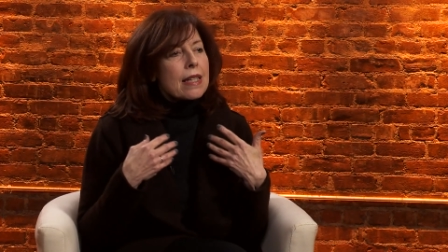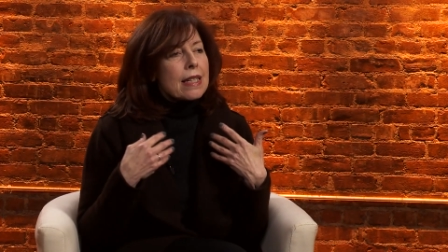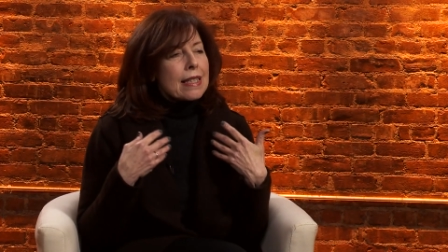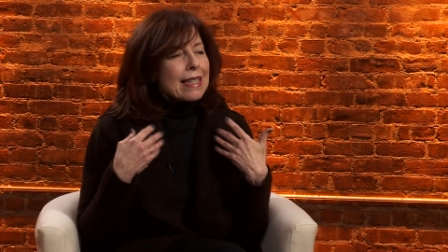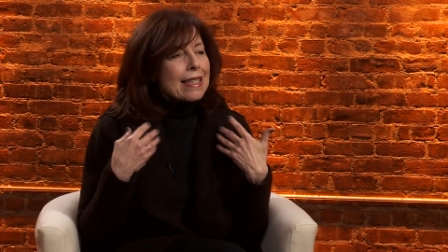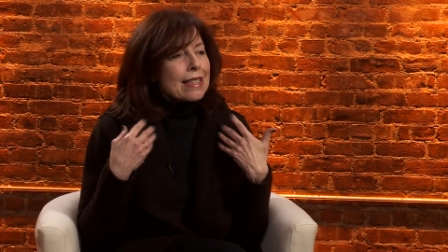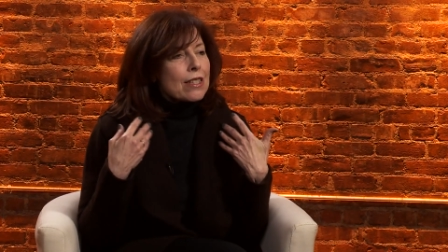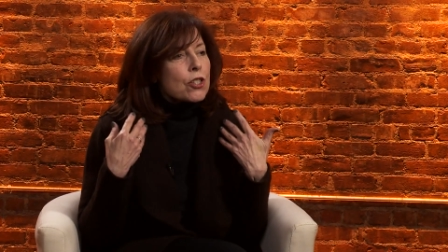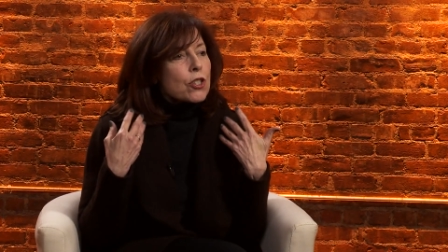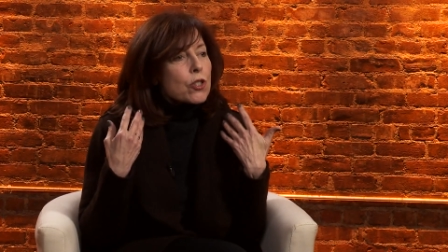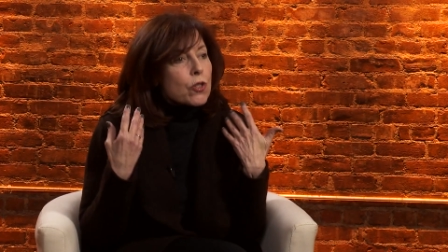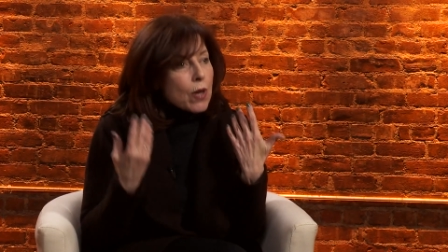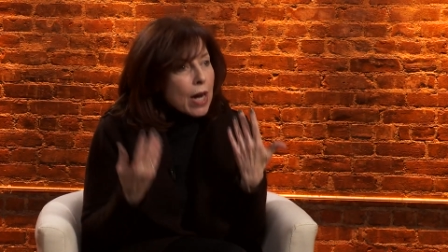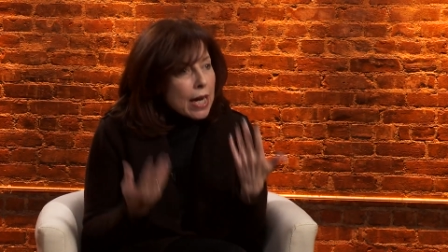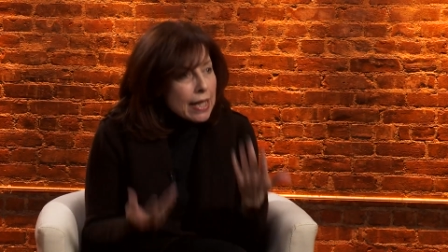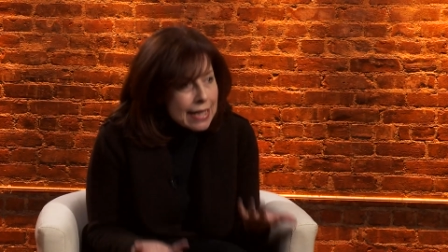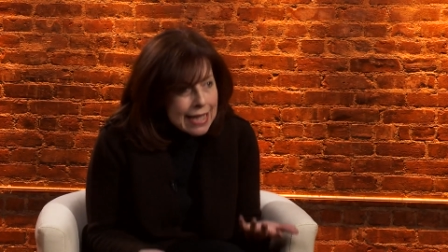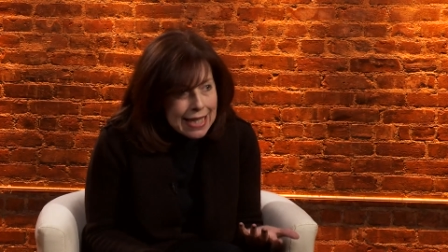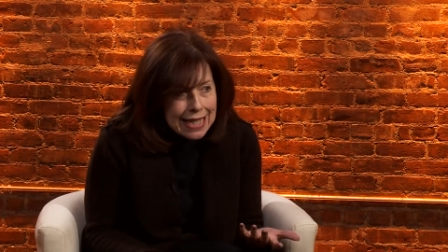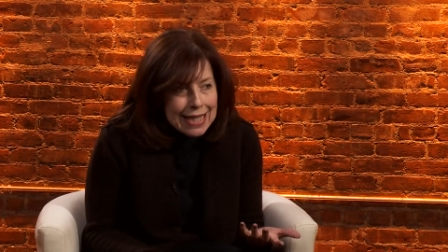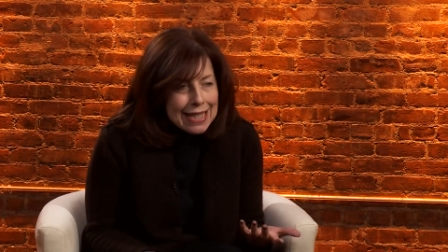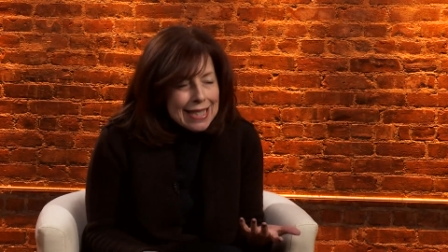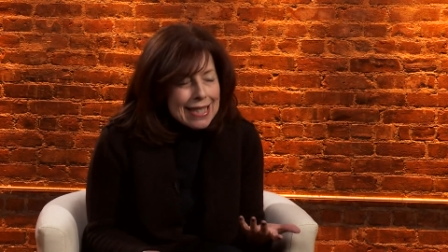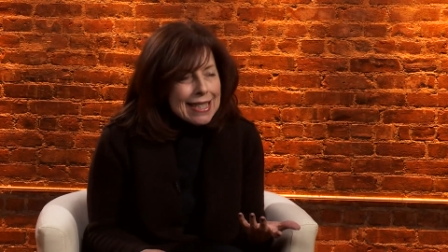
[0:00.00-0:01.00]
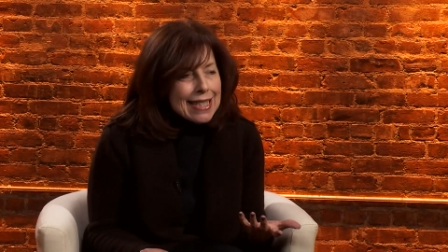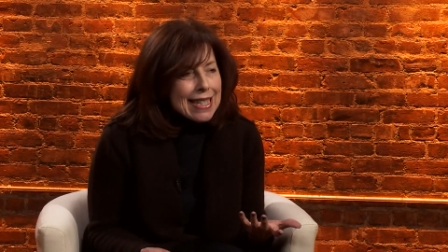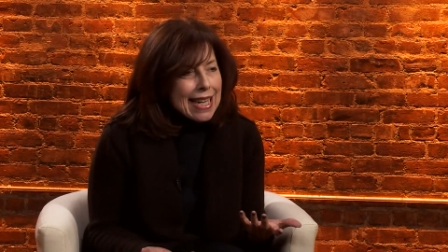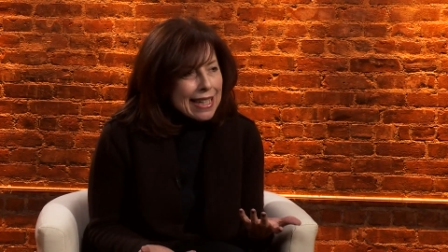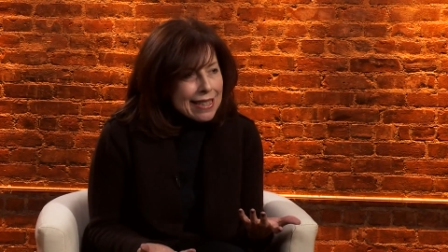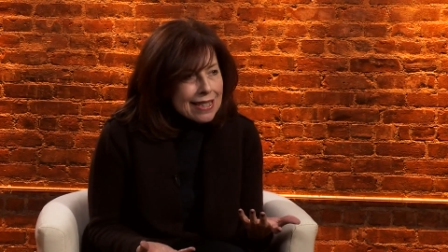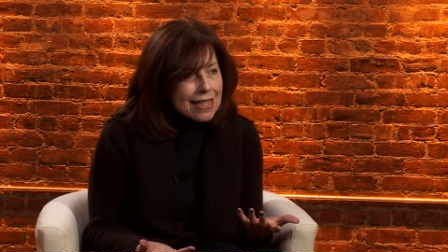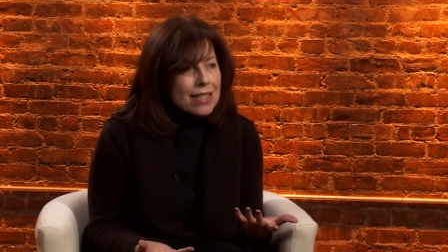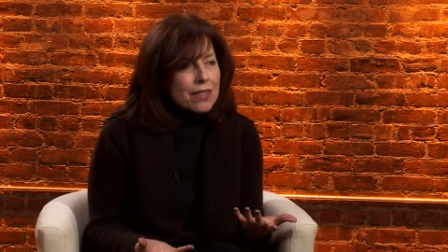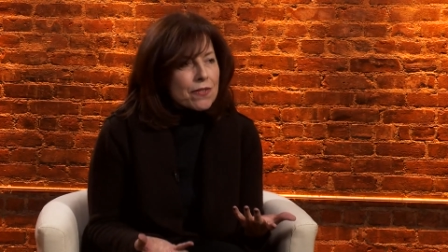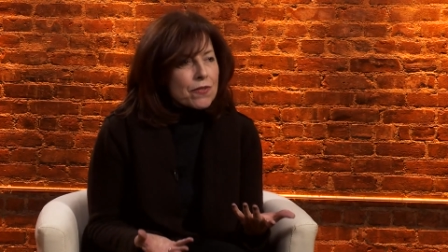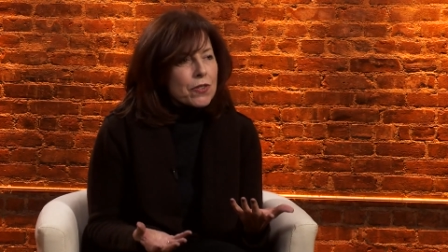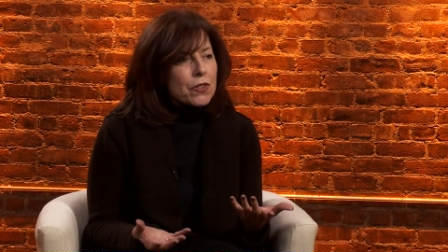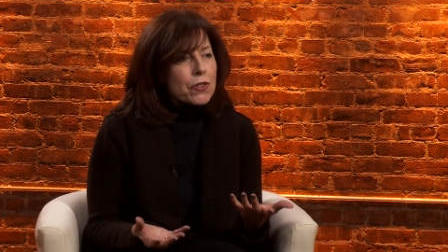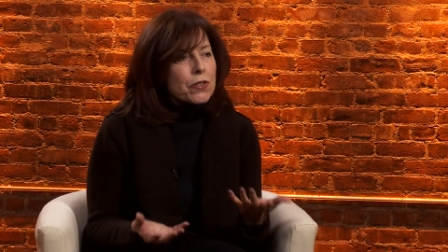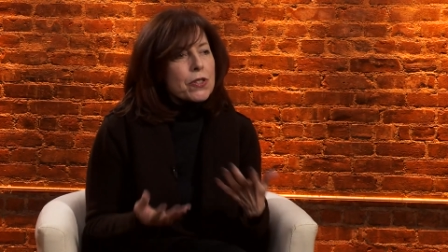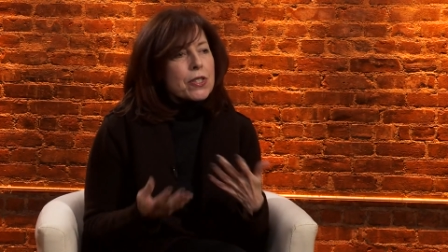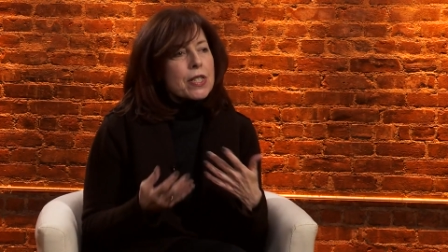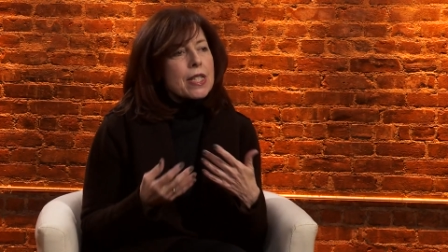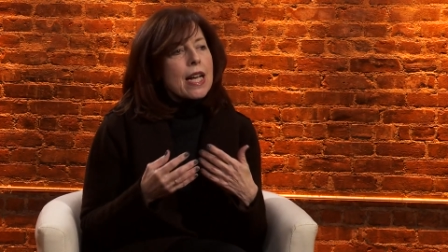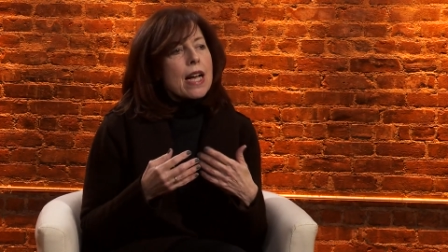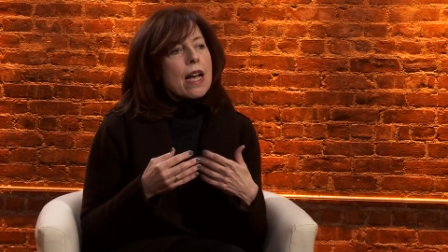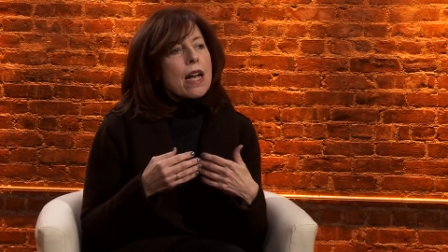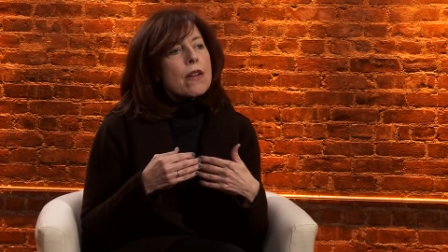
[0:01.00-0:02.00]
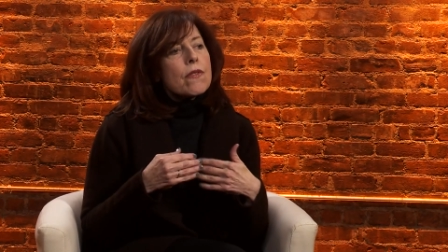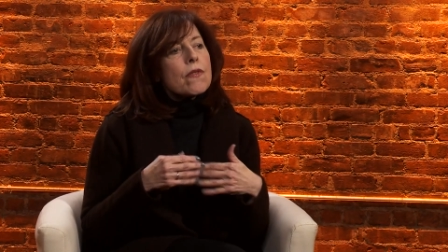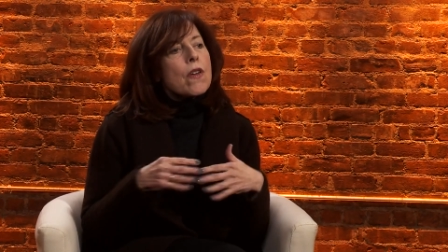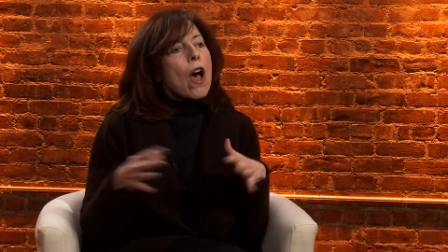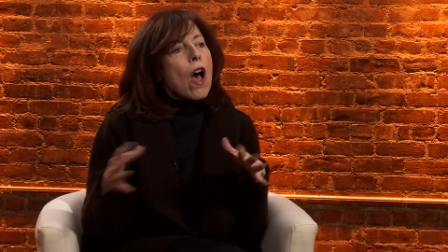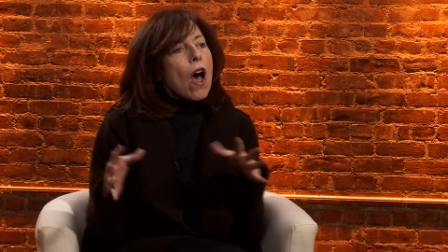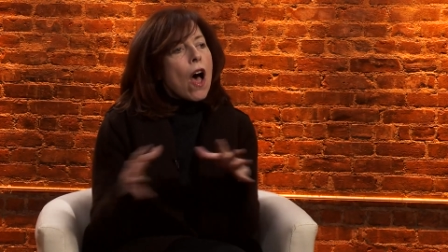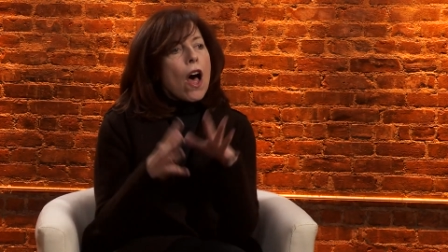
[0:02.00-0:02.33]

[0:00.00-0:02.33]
constructing a sense of yourself.